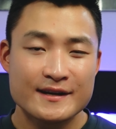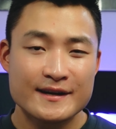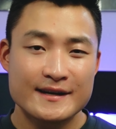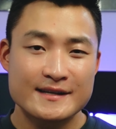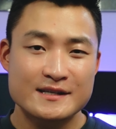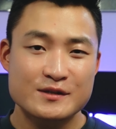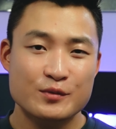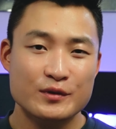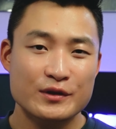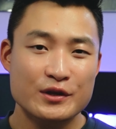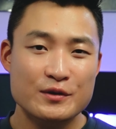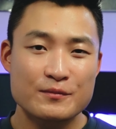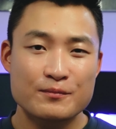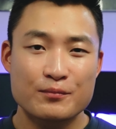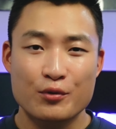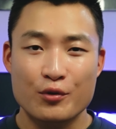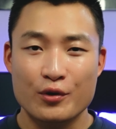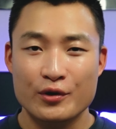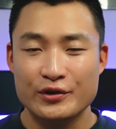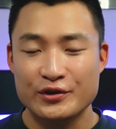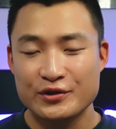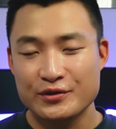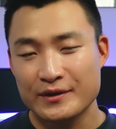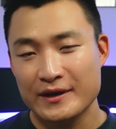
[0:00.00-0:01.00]
it's really
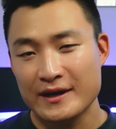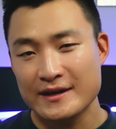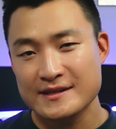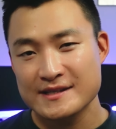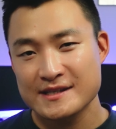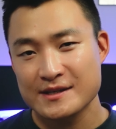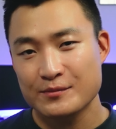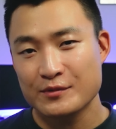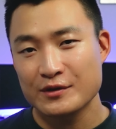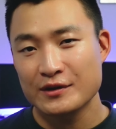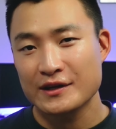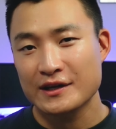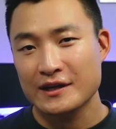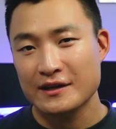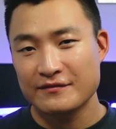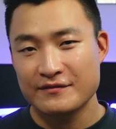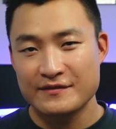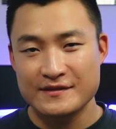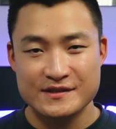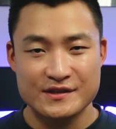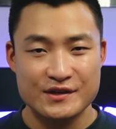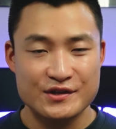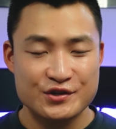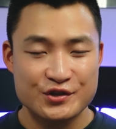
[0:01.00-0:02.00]
important you get someone like a
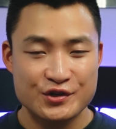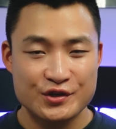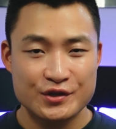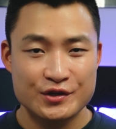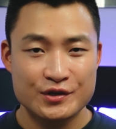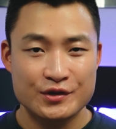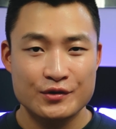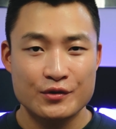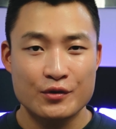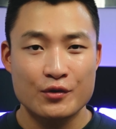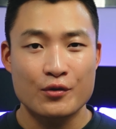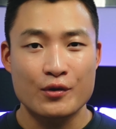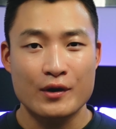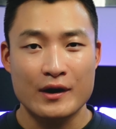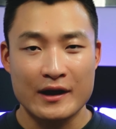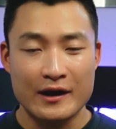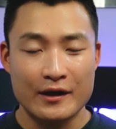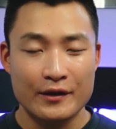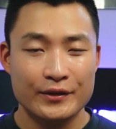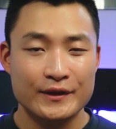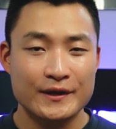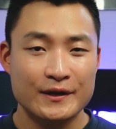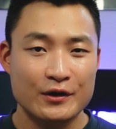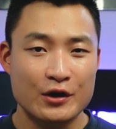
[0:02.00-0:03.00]
physician or a
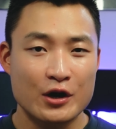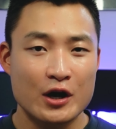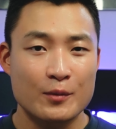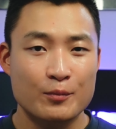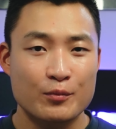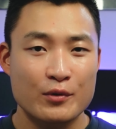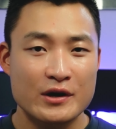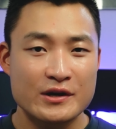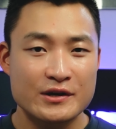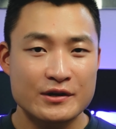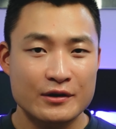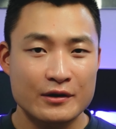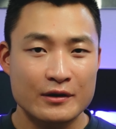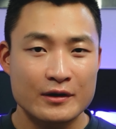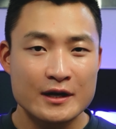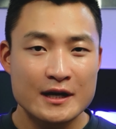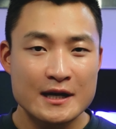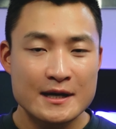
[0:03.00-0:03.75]
healthcare operator